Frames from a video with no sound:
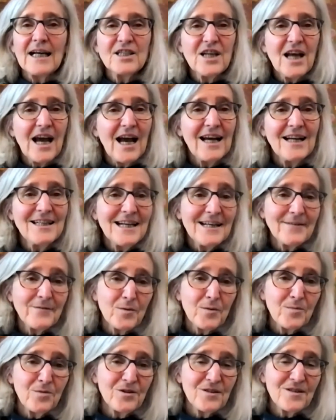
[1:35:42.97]
I never
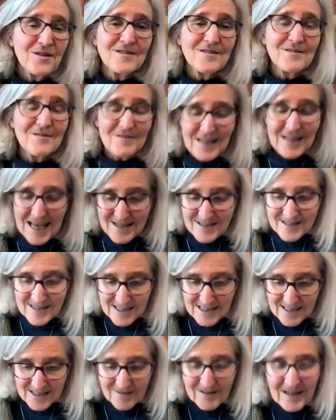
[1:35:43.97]
put
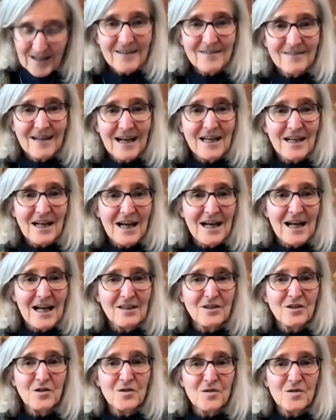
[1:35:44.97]
SE. I'll
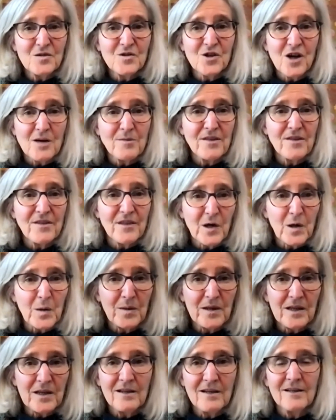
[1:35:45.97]
do trauma
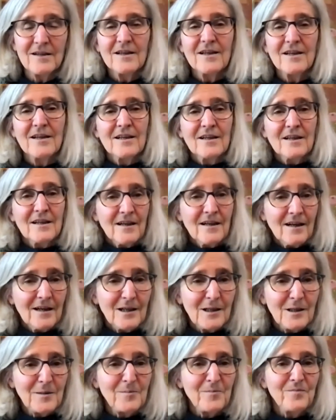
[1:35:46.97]
therapy,
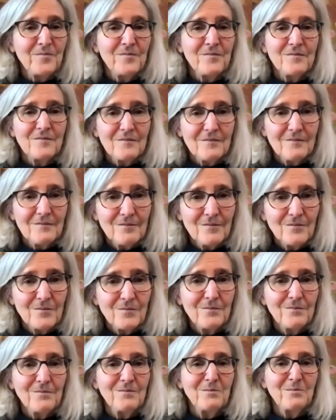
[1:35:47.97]

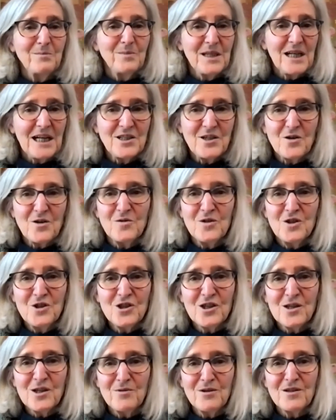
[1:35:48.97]
but I don't
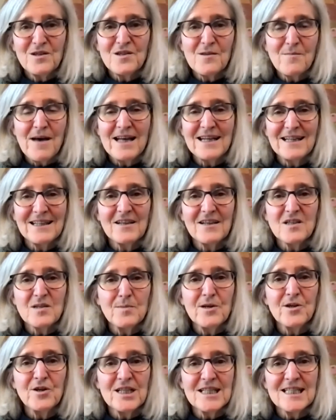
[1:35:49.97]
usually put somatic
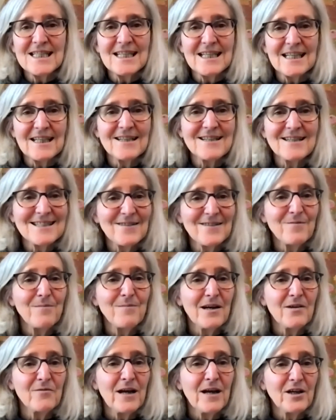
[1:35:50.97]
experiencing, because if
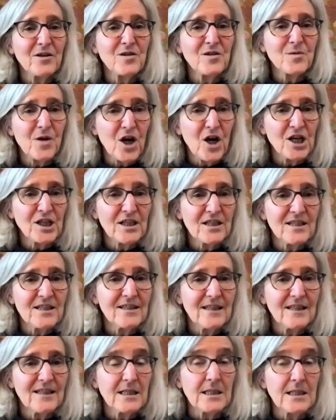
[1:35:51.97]
my records were audited,
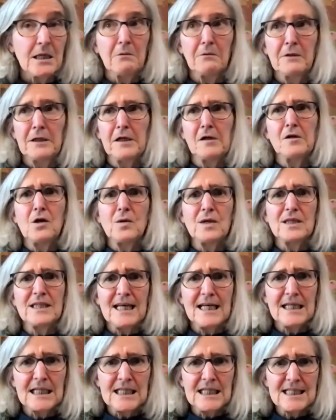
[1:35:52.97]
they say, we don't know what
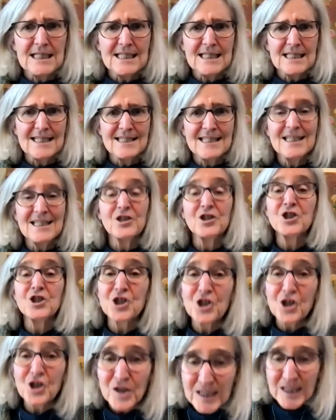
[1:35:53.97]
that is, as the
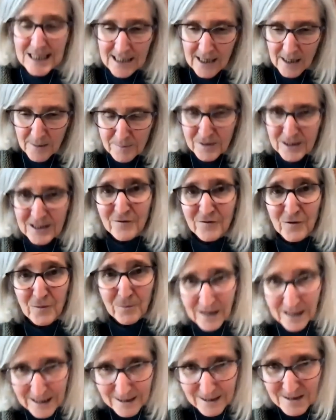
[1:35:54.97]
insurance company for
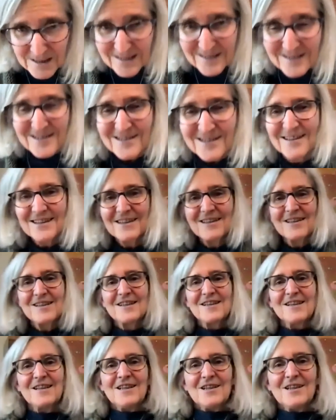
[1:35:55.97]
payment,
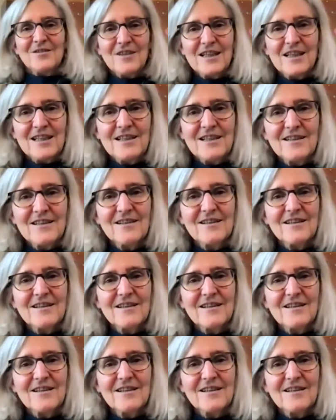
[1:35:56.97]
right?